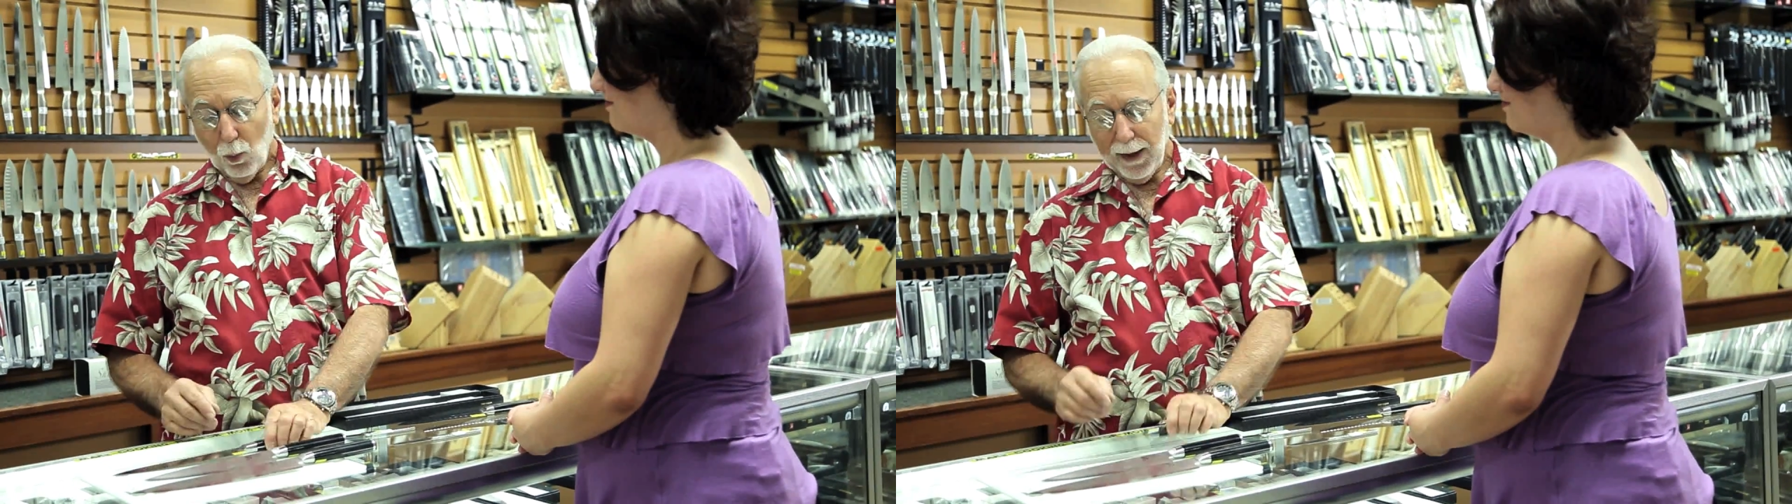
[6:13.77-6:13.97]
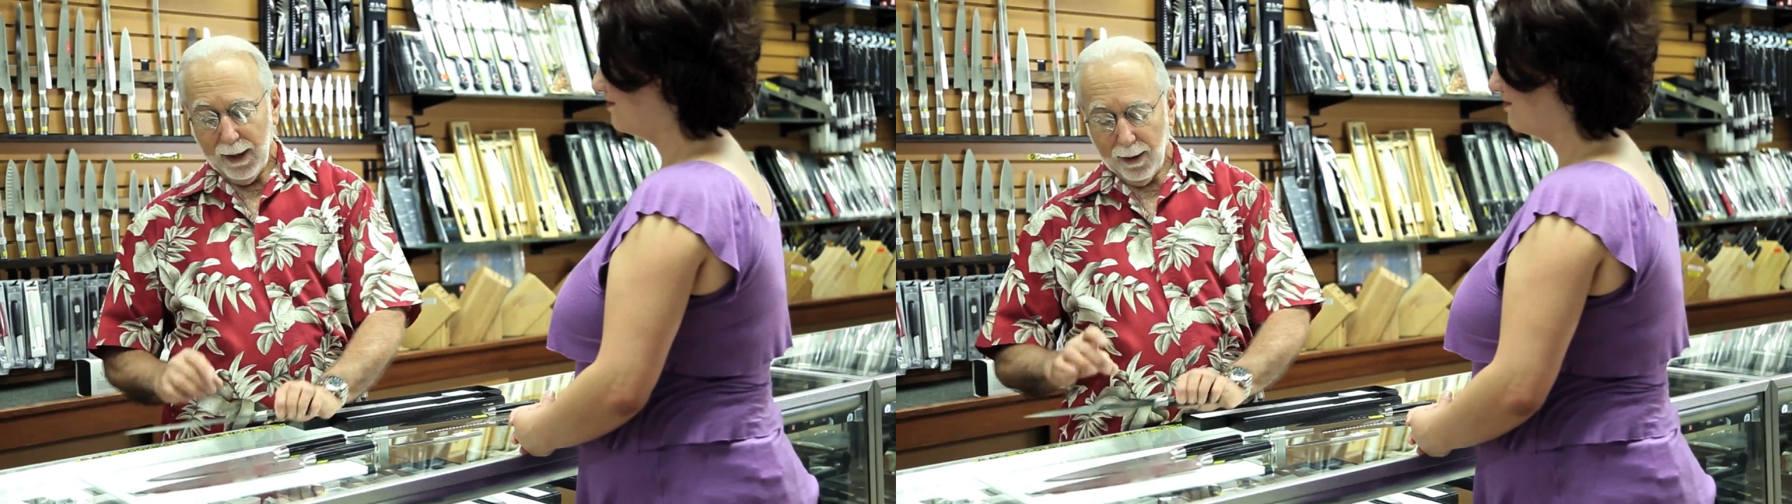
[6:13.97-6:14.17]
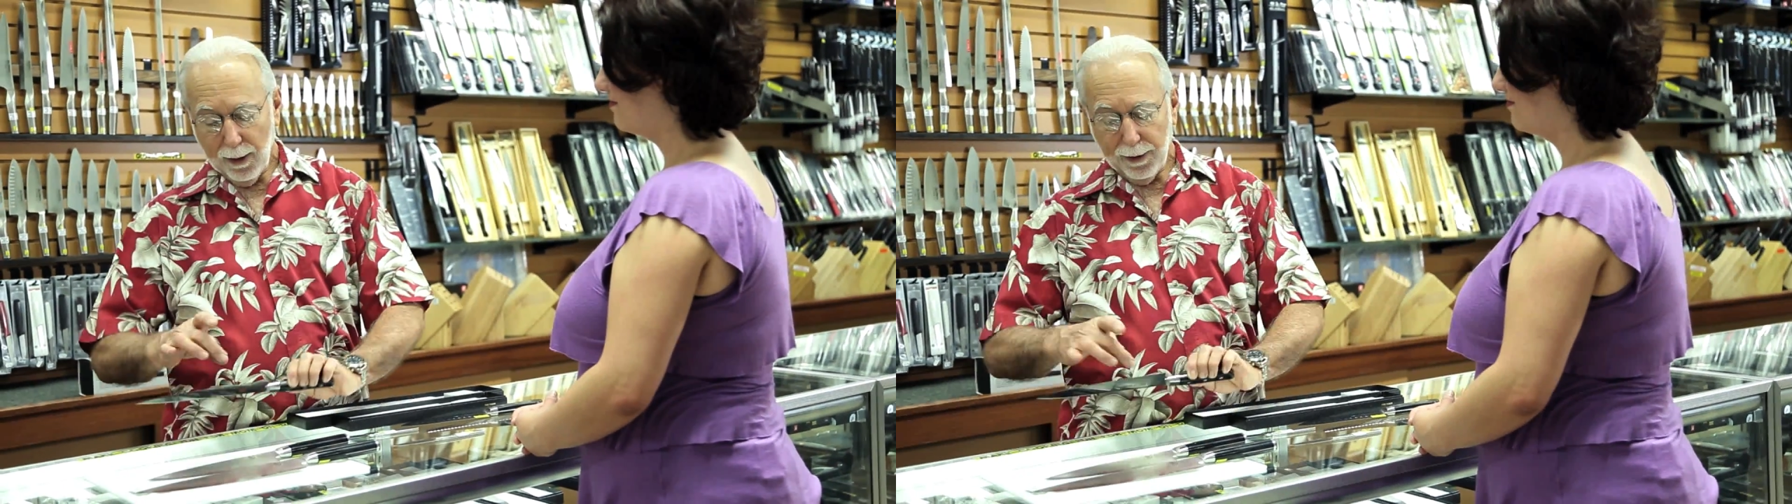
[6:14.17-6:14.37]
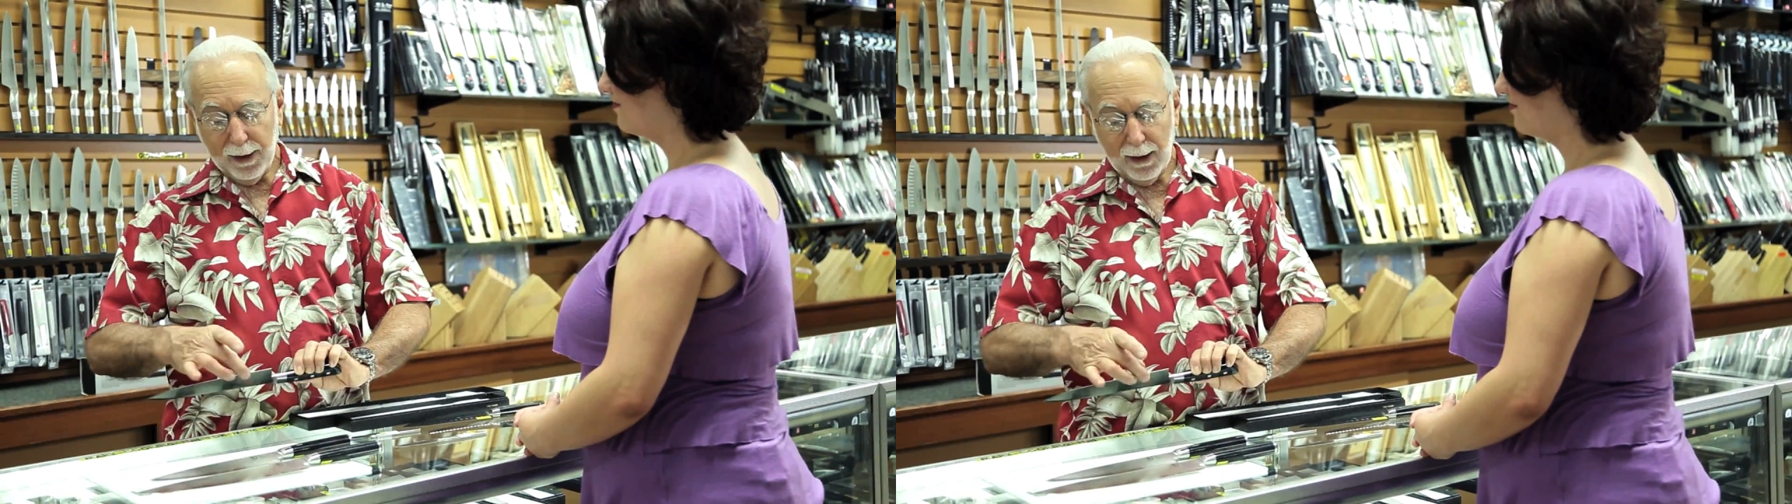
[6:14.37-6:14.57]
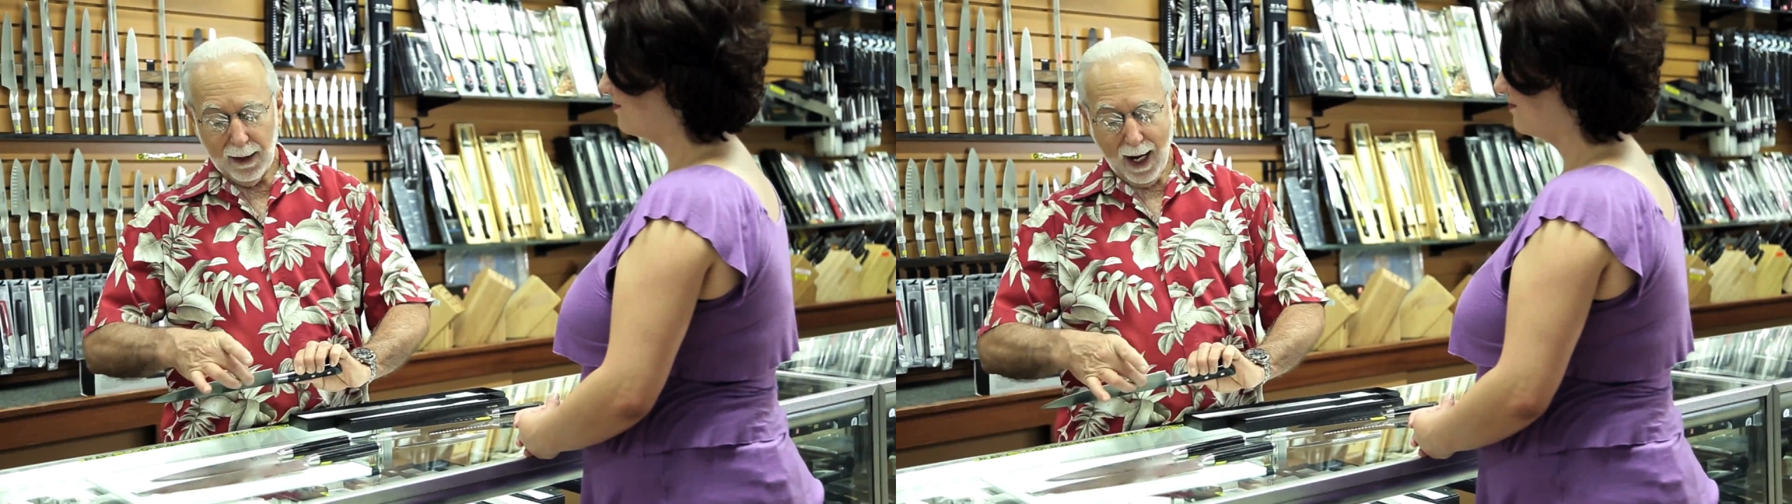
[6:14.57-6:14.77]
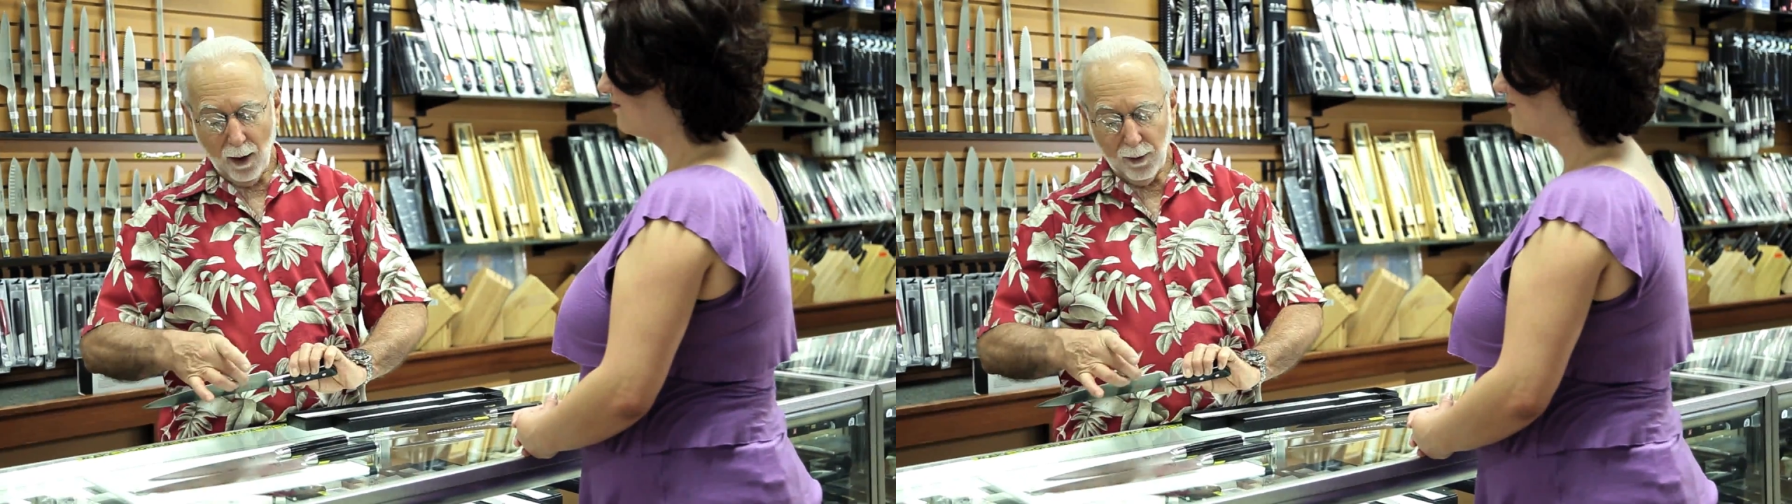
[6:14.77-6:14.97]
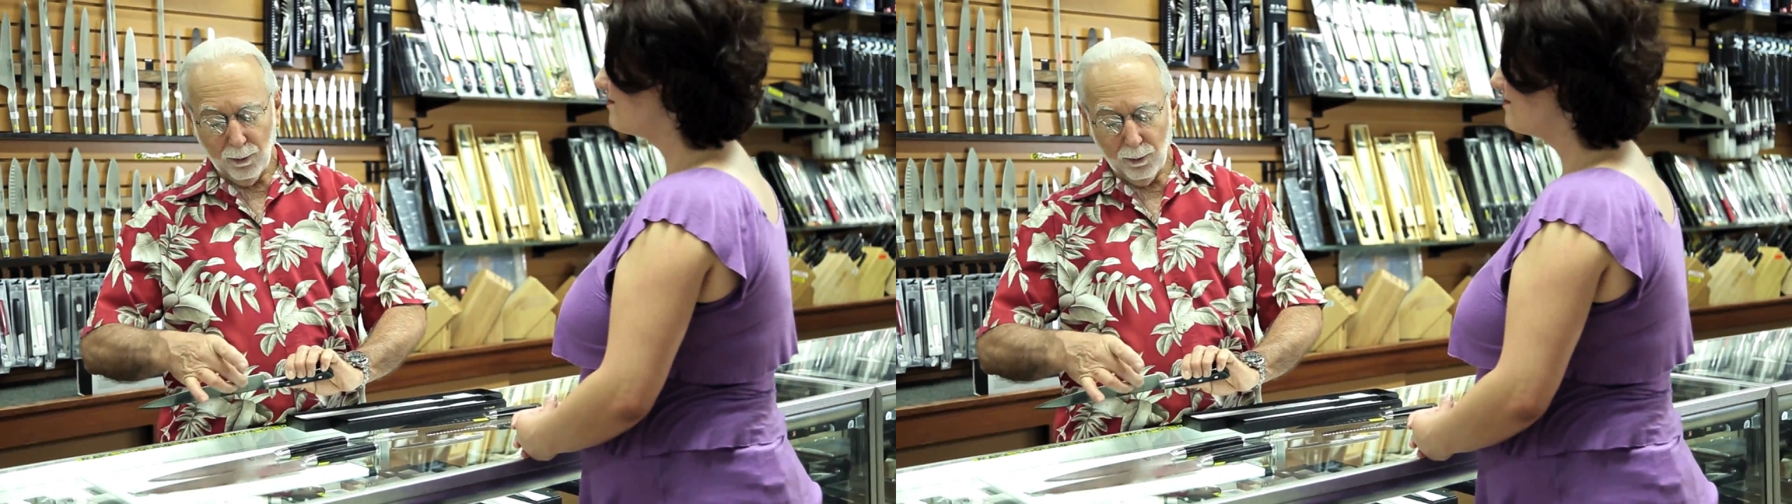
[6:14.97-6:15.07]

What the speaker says: we thin down